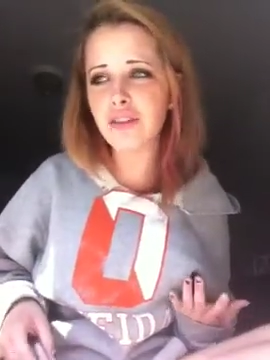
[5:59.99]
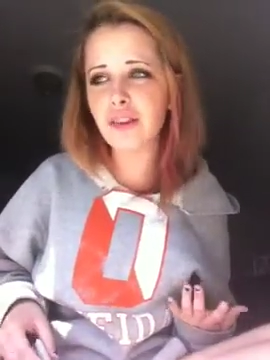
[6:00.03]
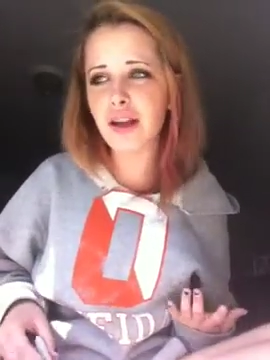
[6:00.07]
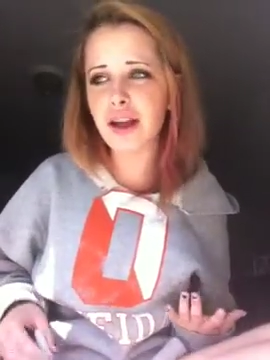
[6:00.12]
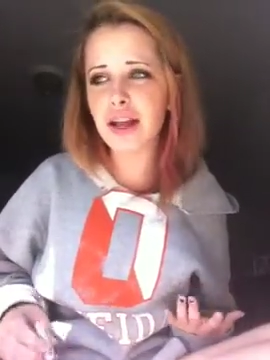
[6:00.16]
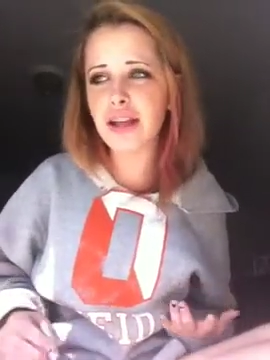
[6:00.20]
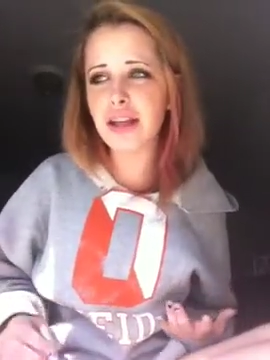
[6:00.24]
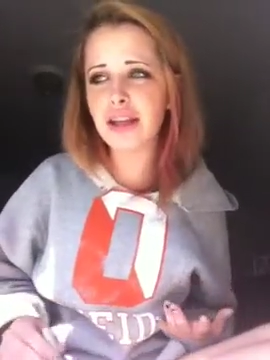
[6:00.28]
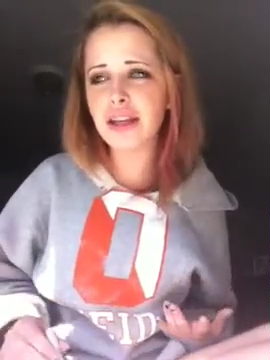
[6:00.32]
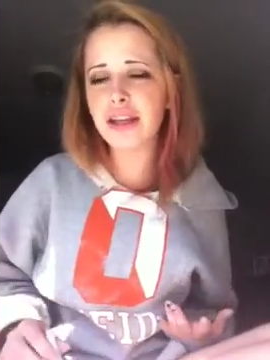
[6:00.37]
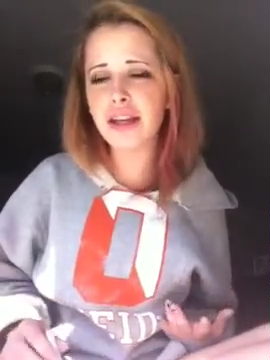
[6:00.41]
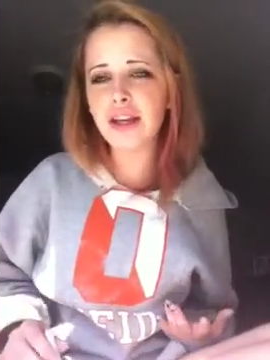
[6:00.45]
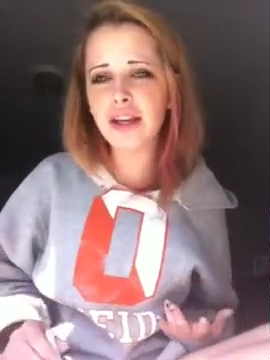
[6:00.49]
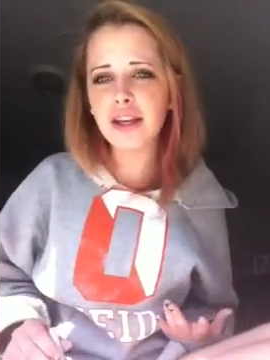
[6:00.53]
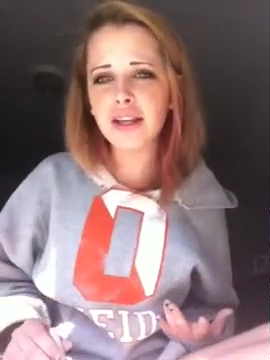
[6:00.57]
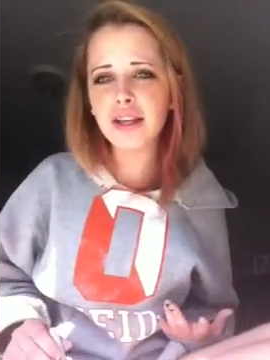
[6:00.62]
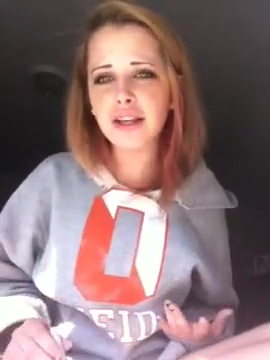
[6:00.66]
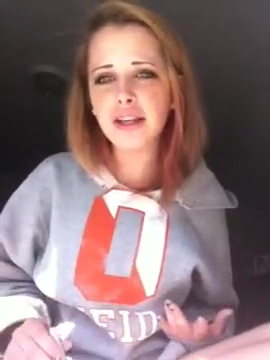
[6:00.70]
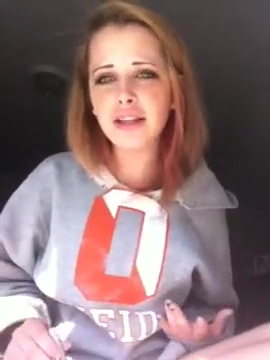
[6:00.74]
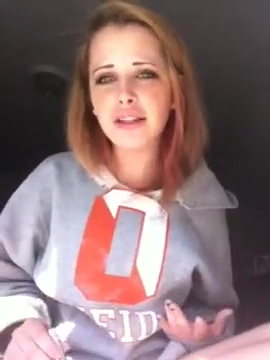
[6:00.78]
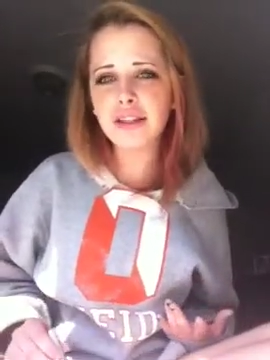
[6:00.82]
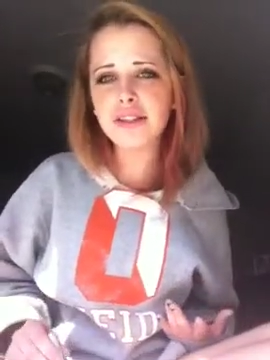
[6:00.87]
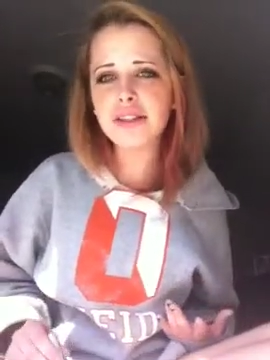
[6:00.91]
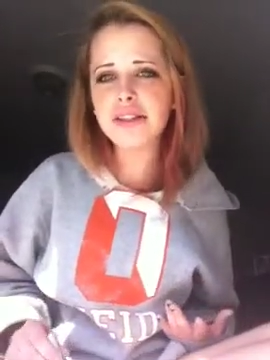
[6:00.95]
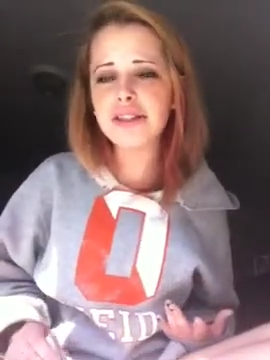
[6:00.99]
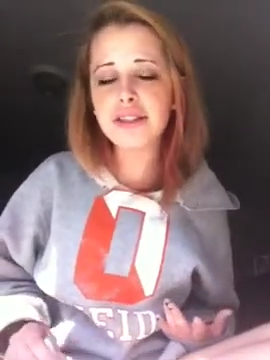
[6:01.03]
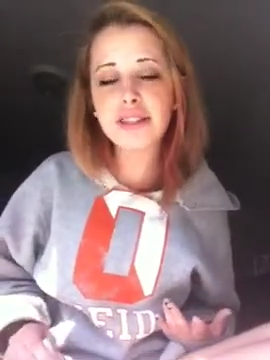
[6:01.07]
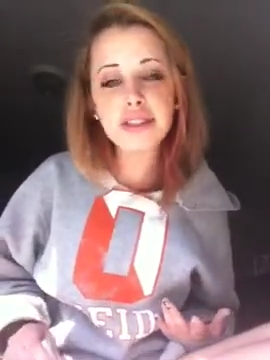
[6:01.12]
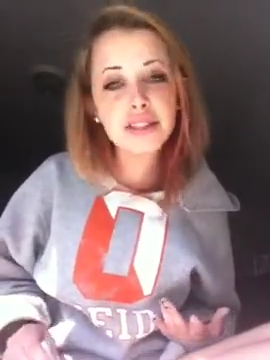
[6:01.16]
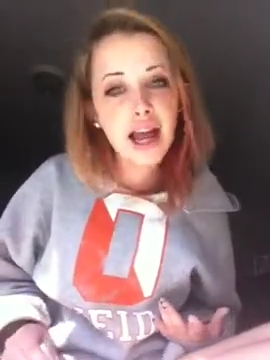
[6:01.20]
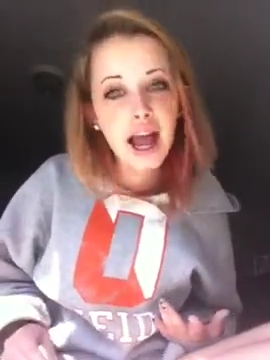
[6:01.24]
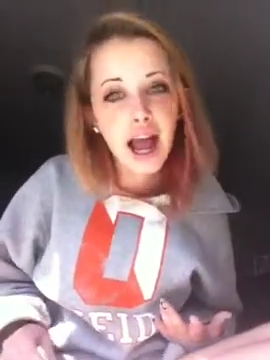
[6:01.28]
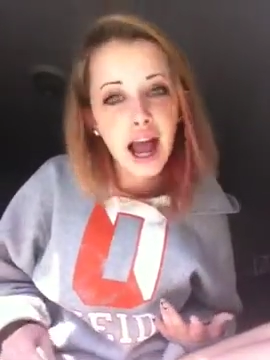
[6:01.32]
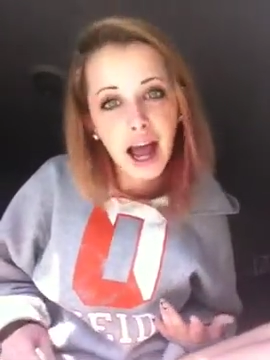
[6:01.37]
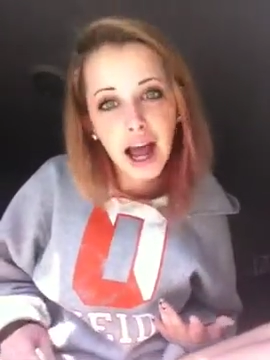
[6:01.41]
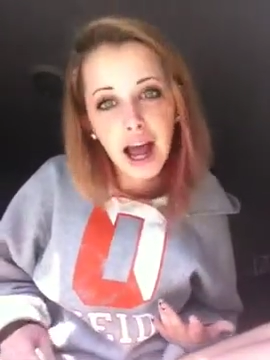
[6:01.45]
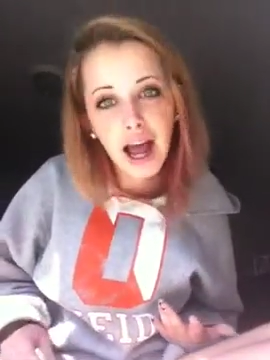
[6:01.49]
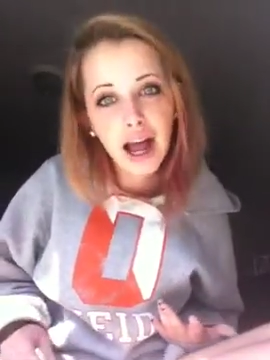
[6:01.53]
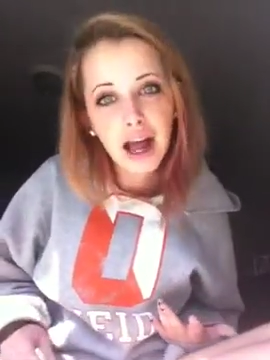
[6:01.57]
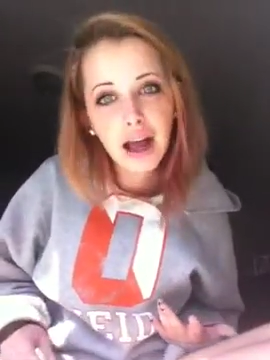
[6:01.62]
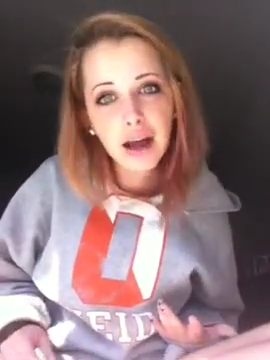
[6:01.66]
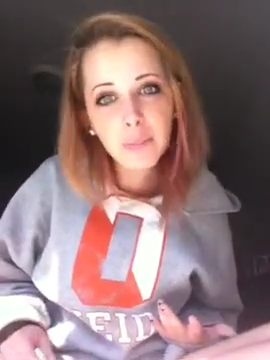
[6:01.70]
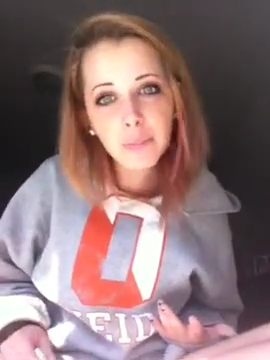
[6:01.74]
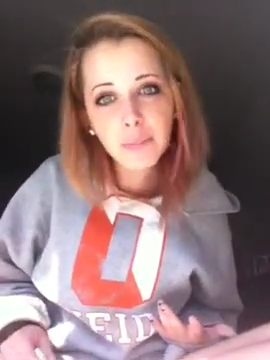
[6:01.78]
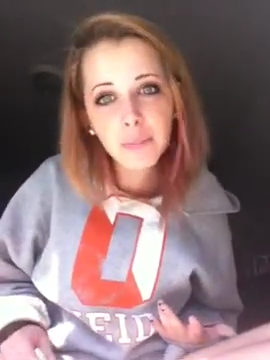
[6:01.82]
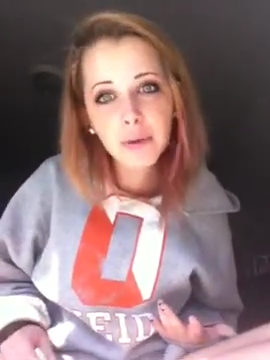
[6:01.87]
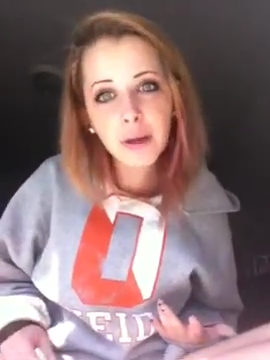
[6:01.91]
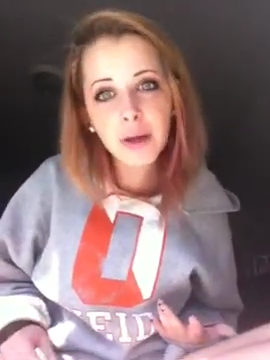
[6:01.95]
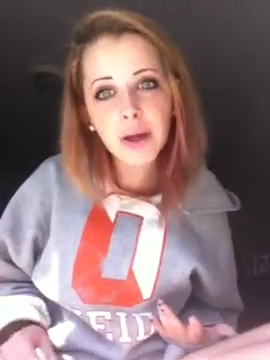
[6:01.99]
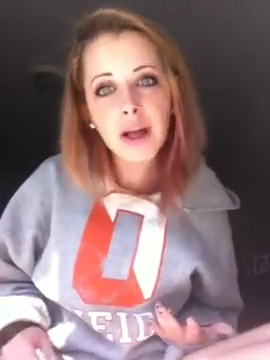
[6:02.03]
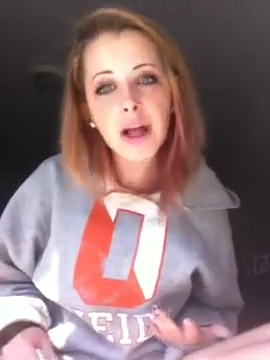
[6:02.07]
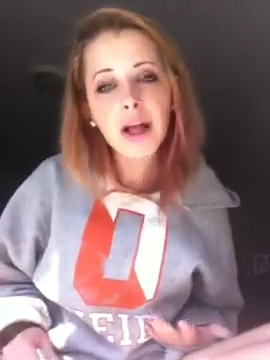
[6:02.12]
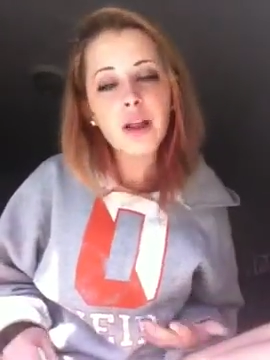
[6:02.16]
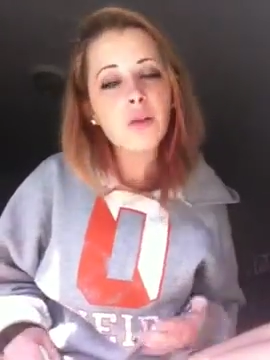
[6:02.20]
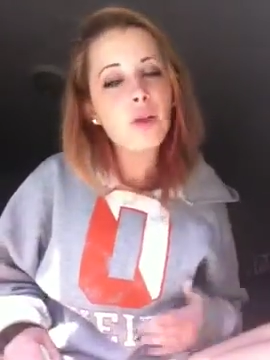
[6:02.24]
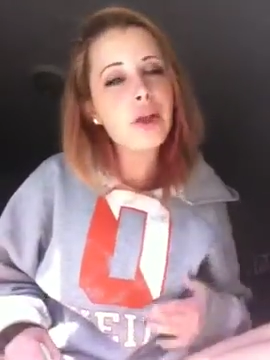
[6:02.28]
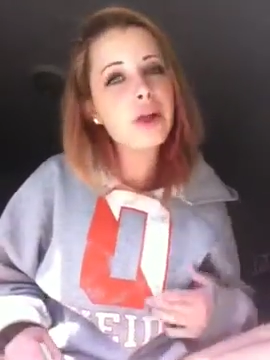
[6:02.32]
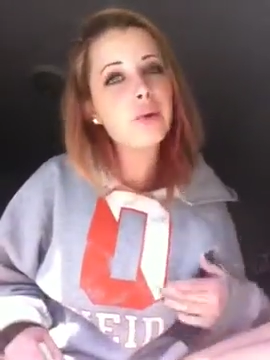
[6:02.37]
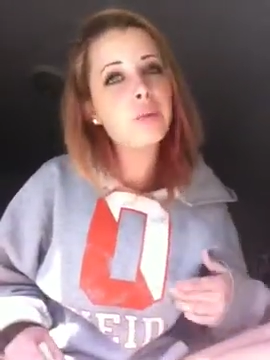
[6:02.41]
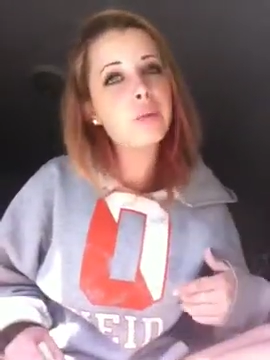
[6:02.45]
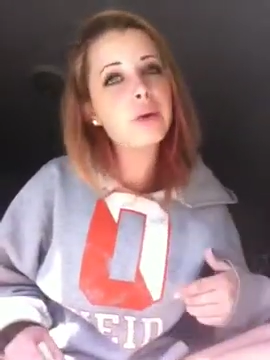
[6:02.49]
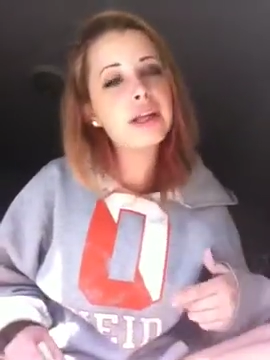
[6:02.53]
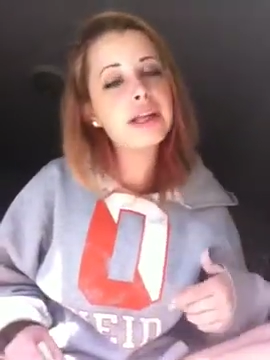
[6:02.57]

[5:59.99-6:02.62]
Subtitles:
Like, stop. Like,